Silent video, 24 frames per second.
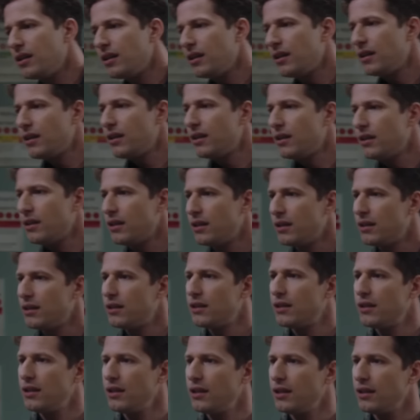
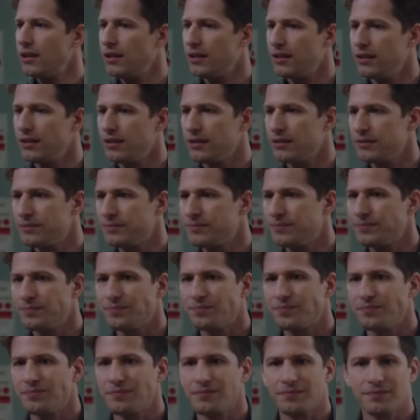
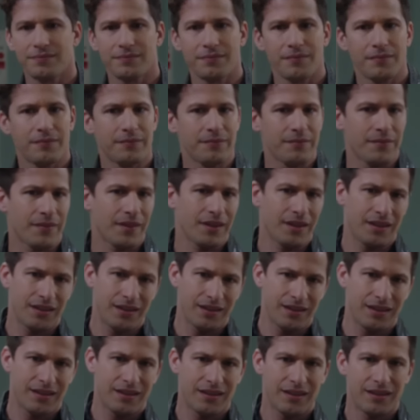
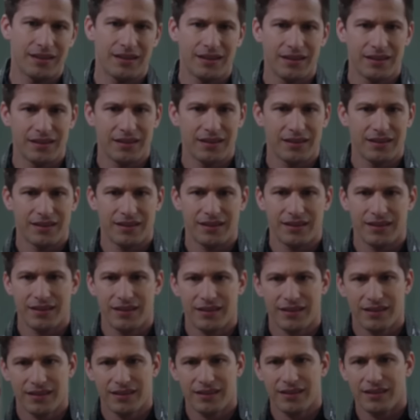
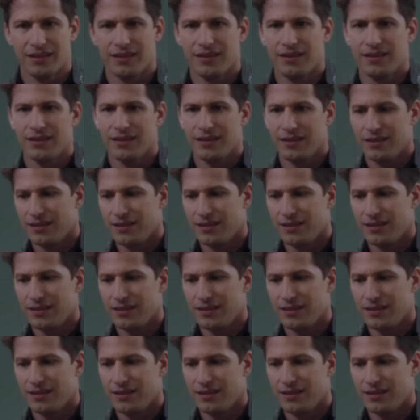(silent)